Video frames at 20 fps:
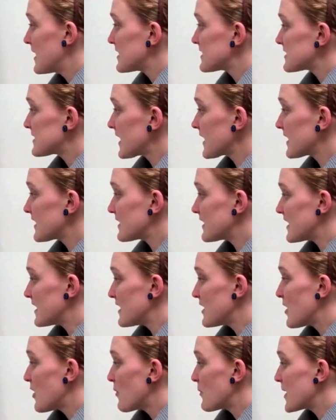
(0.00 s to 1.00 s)

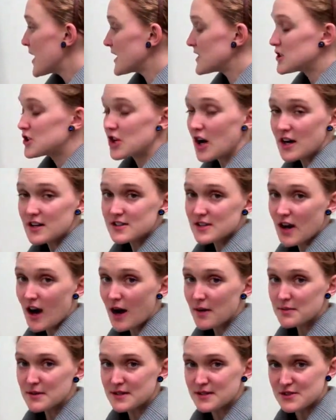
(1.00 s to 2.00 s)
Secondly, we had Johns
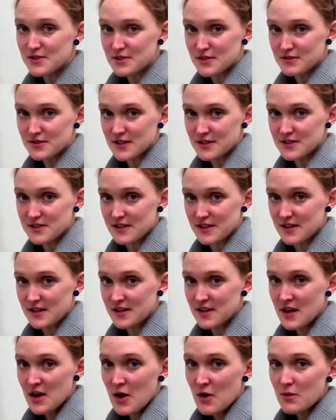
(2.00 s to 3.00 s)
Hopkins University,
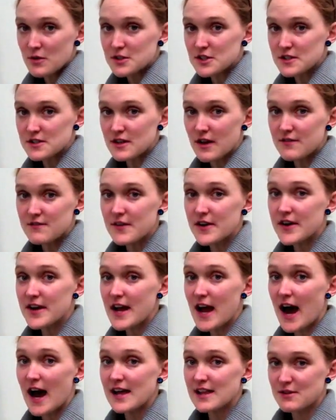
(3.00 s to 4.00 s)
which is a very
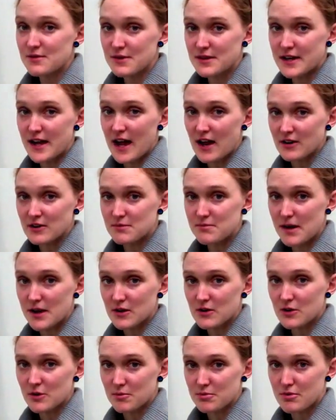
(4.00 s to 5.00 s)
highly renowned
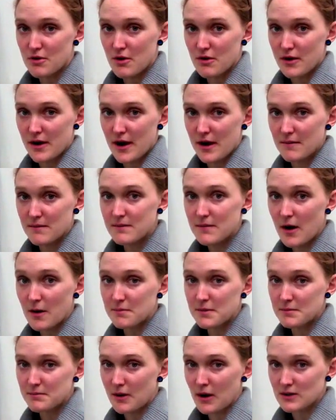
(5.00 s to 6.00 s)
medical program up
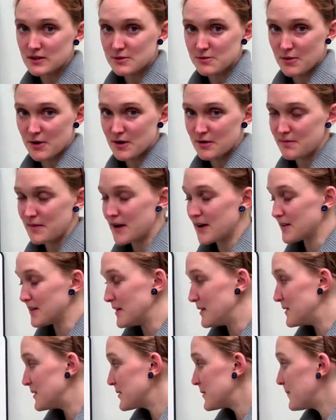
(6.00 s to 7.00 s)
in Baltimore,
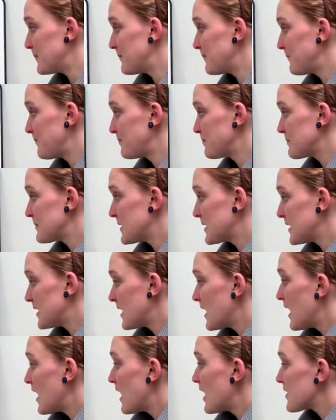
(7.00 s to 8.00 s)
Maryland.
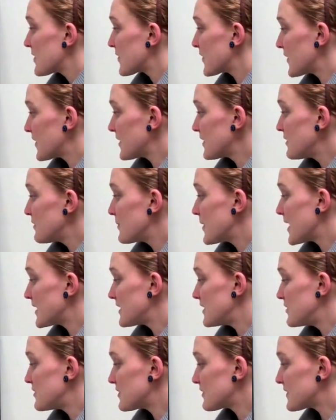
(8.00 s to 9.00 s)
Third, we had
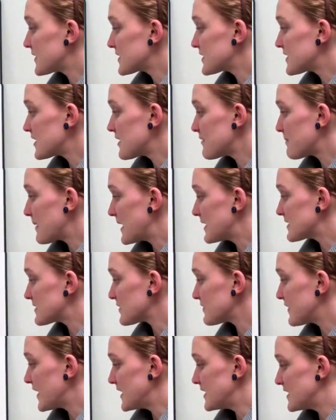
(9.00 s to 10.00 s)
the University of
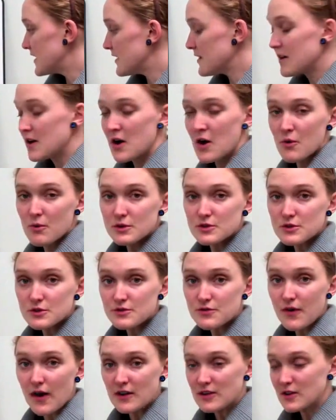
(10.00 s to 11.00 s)
Pennsylvania, which
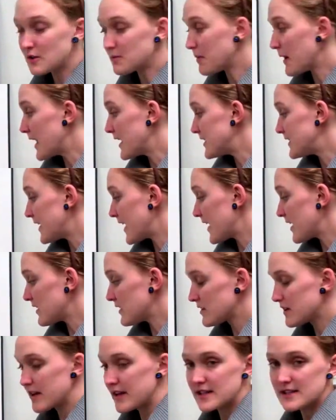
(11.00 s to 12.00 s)
was followed by
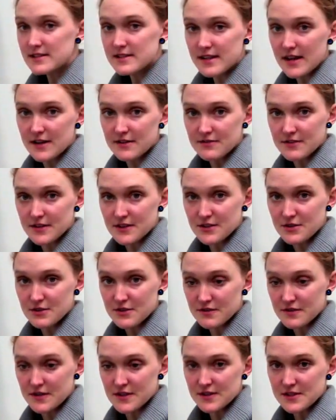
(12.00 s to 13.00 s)
Yale and Stanford
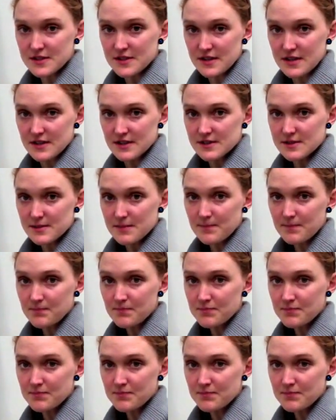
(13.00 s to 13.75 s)
universities.